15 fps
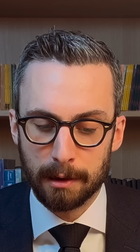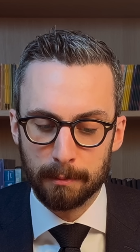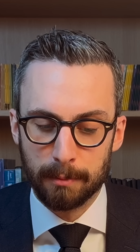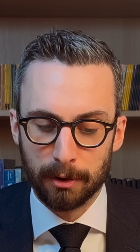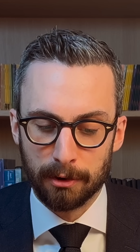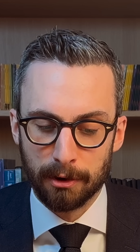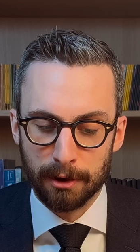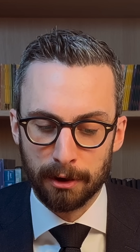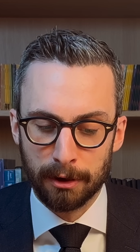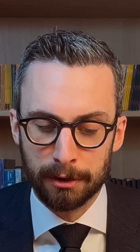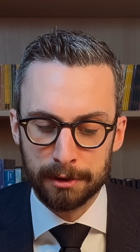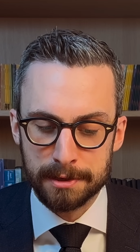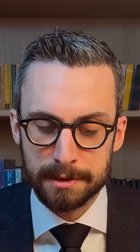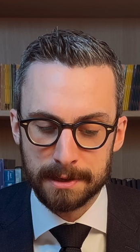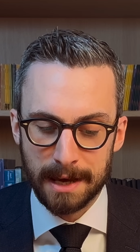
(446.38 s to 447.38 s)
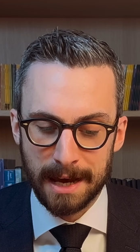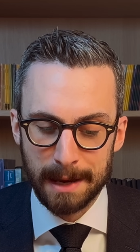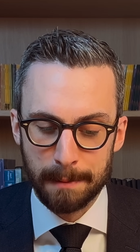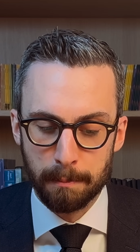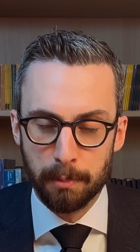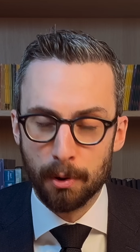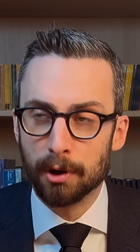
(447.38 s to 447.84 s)
because I
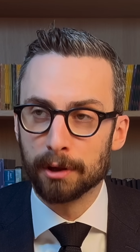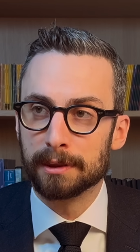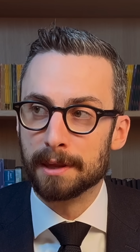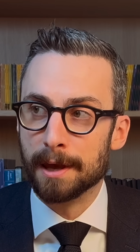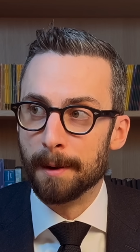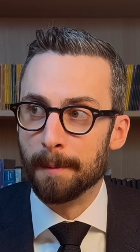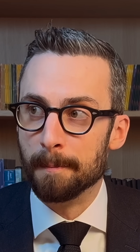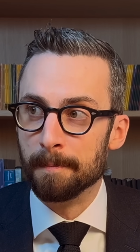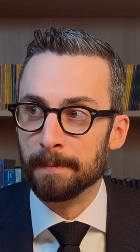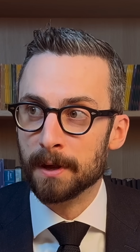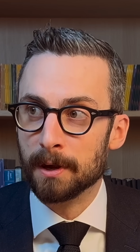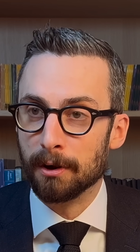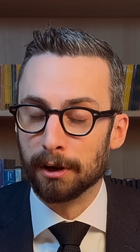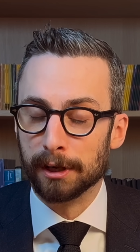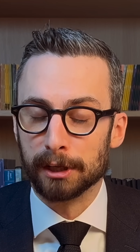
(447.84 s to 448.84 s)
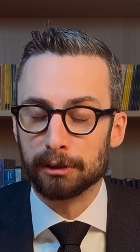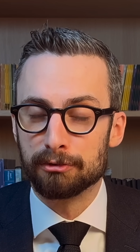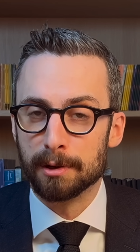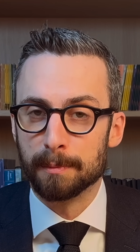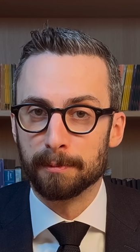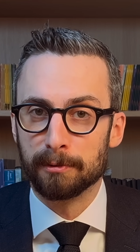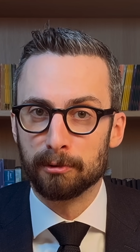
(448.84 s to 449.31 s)
bought them on a
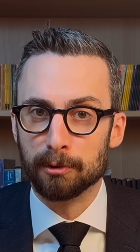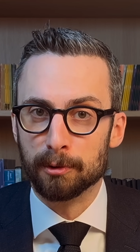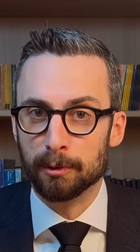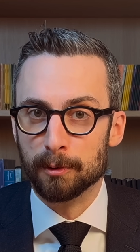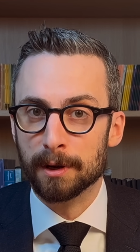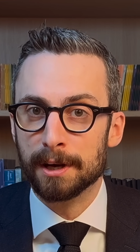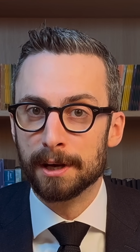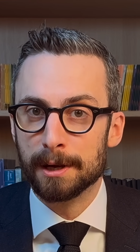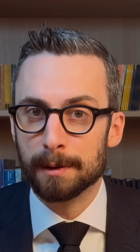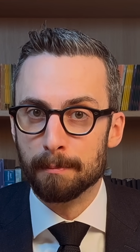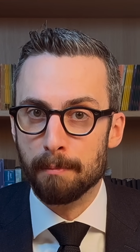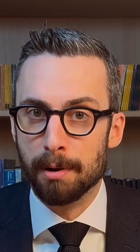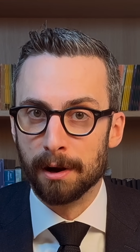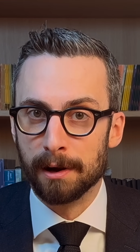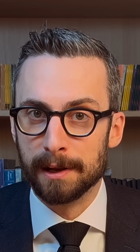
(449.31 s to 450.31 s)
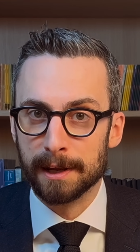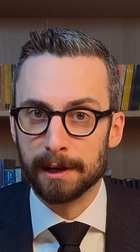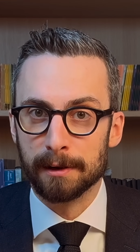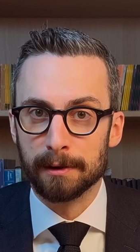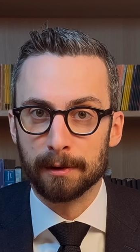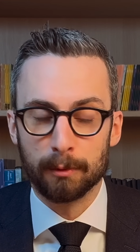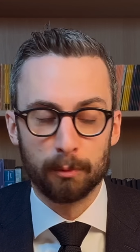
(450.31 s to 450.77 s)
trip to
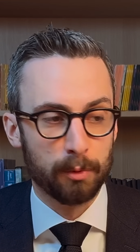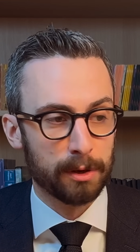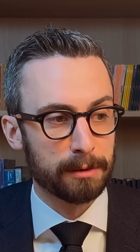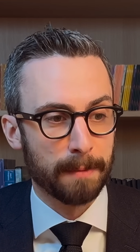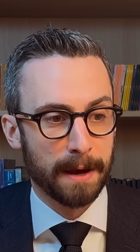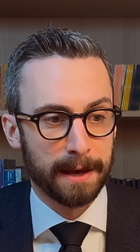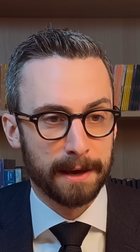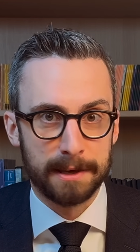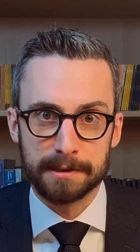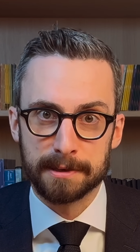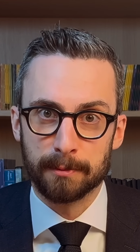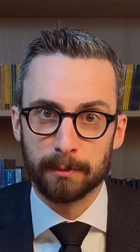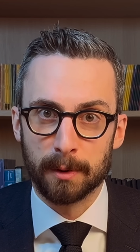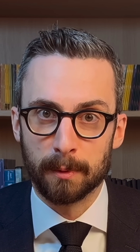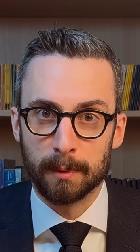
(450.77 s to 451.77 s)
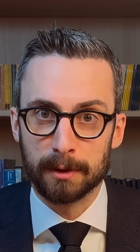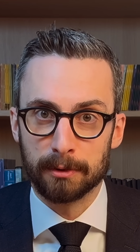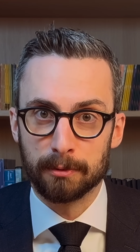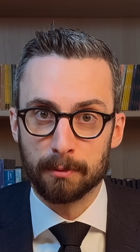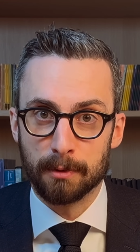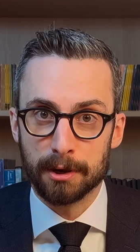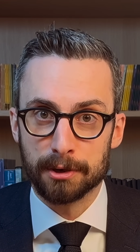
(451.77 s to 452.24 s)
Berlin with my cousin where we went
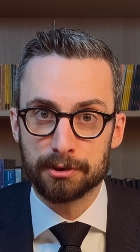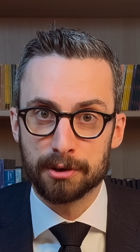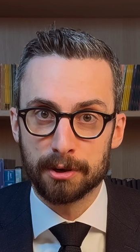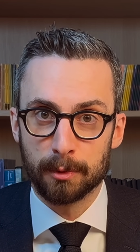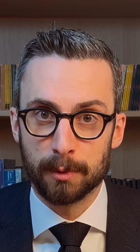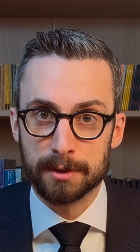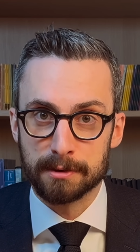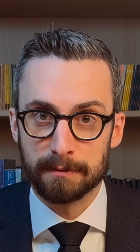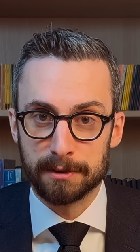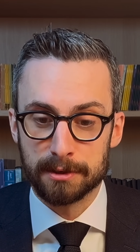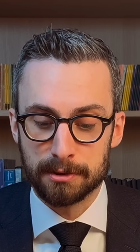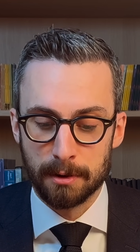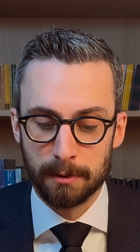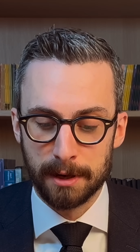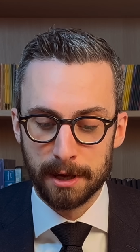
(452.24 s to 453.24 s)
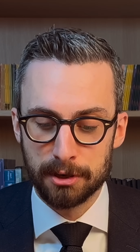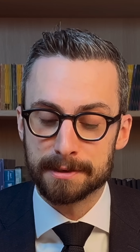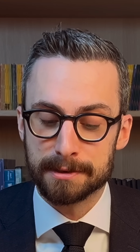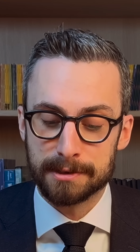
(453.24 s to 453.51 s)
to watch Queens of the Stone Age.